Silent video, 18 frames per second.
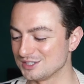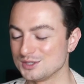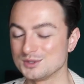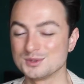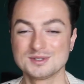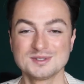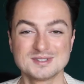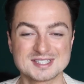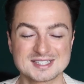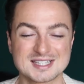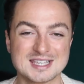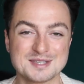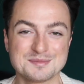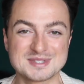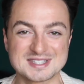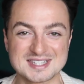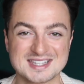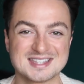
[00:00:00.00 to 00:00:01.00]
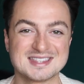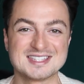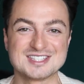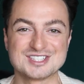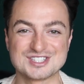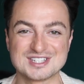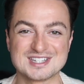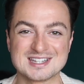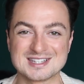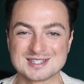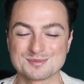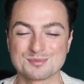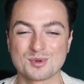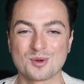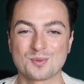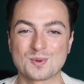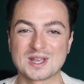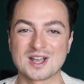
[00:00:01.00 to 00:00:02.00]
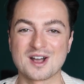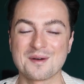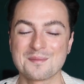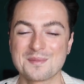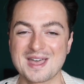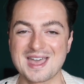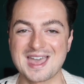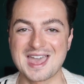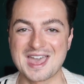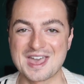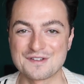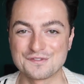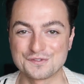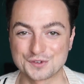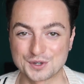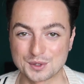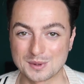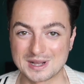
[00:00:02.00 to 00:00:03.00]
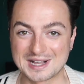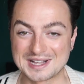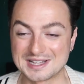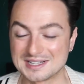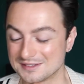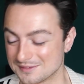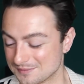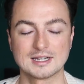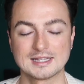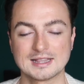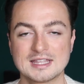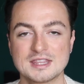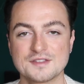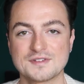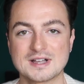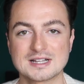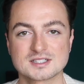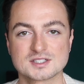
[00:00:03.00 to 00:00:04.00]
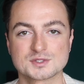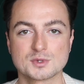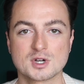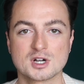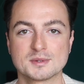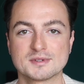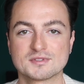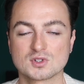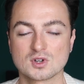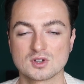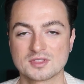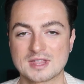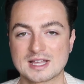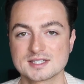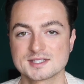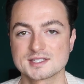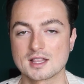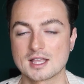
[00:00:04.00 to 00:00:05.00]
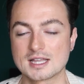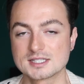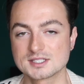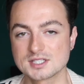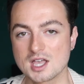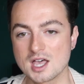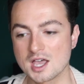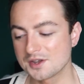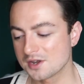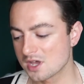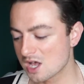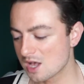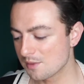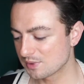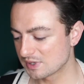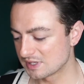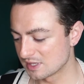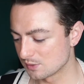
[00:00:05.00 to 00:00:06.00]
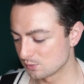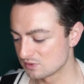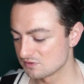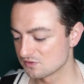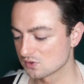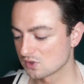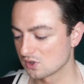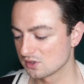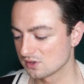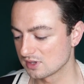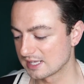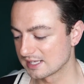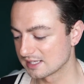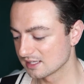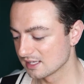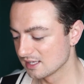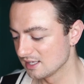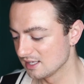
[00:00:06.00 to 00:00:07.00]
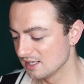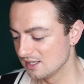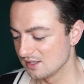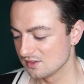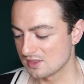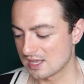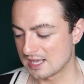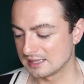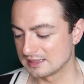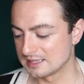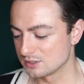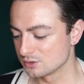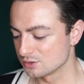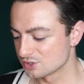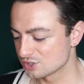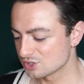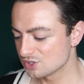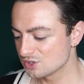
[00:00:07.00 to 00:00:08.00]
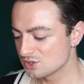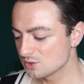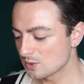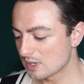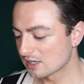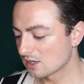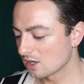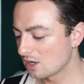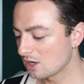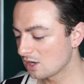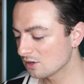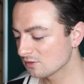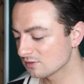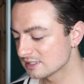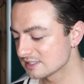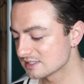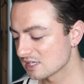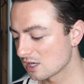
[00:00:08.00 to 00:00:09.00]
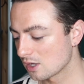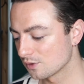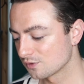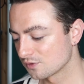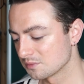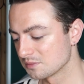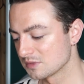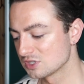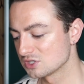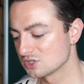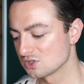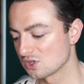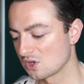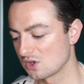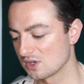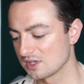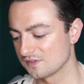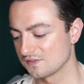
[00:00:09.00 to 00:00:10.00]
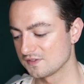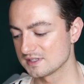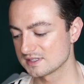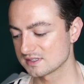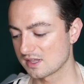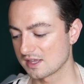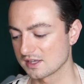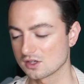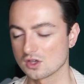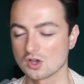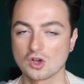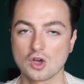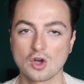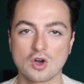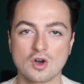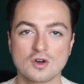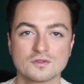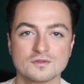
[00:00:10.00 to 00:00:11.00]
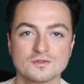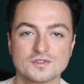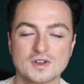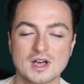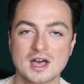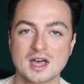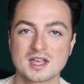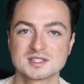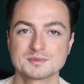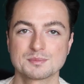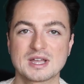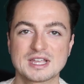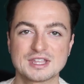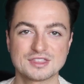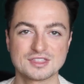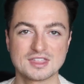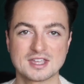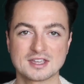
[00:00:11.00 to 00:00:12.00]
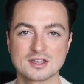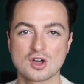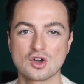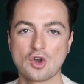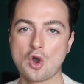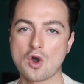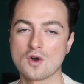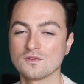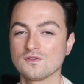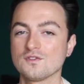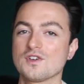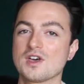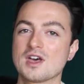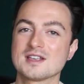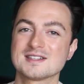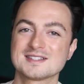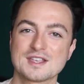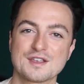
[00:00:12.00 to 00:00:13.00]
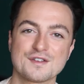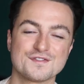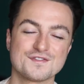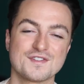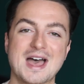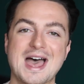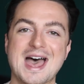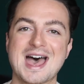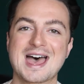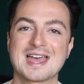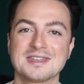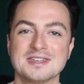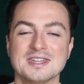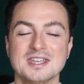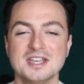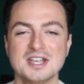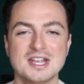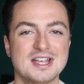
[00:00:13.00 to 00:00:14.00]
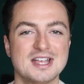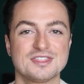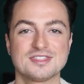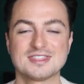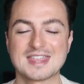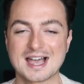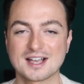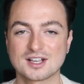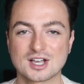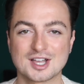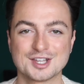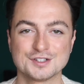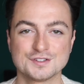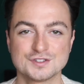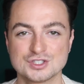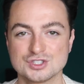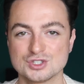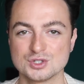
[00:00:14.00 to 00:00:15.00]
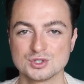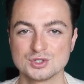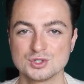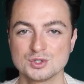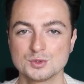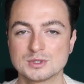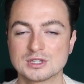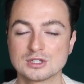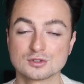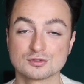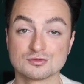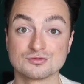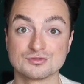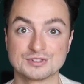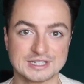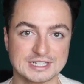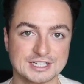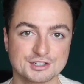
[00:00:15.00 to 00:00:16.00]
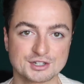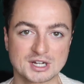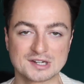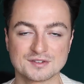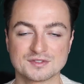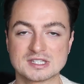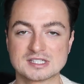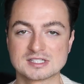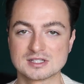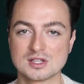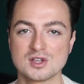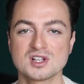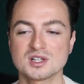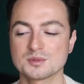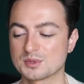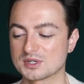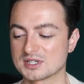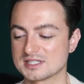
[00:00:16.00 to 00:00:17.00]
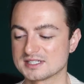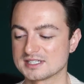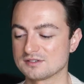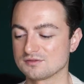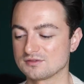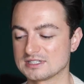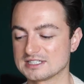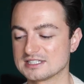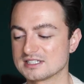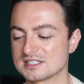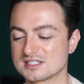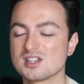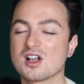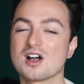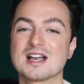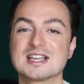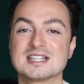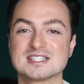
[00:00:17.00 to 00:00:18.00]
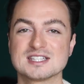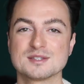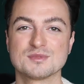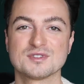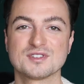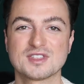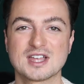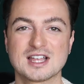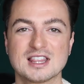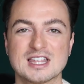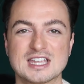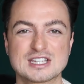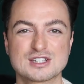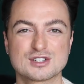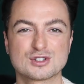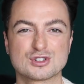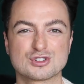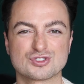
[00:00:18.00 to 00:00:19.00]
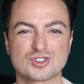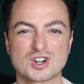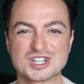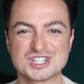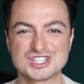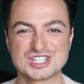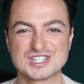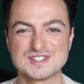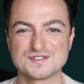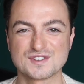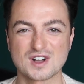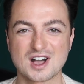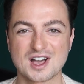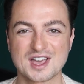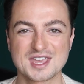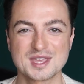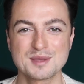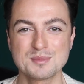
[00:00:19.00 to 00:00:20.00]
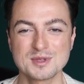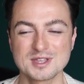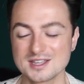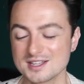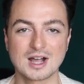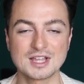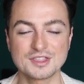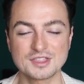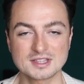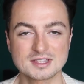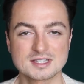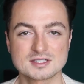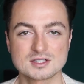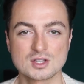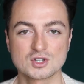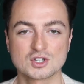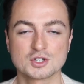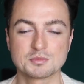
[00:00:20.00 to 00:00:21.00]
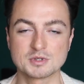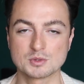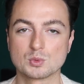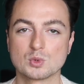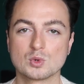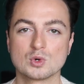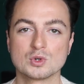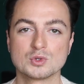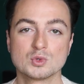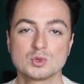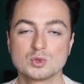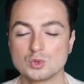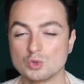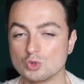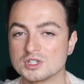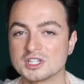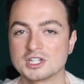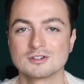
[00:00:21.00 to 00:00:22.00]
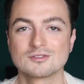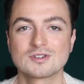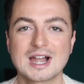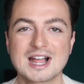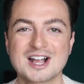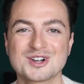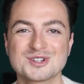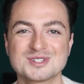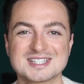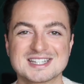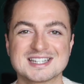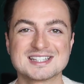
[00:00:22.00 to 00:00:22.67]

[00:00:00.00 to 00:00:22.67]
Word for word: You keep seeing these jeans popping up everywhere. I like the fact as well we've got that slight turn up and then we've got like that little shoe. I can't really tell from the shot if it's like a Converse, but I think a Converse, a van, that kind of shoe would look really great with this look because it really just ties in with that like grungy vibe. I think this look could be worn all year round.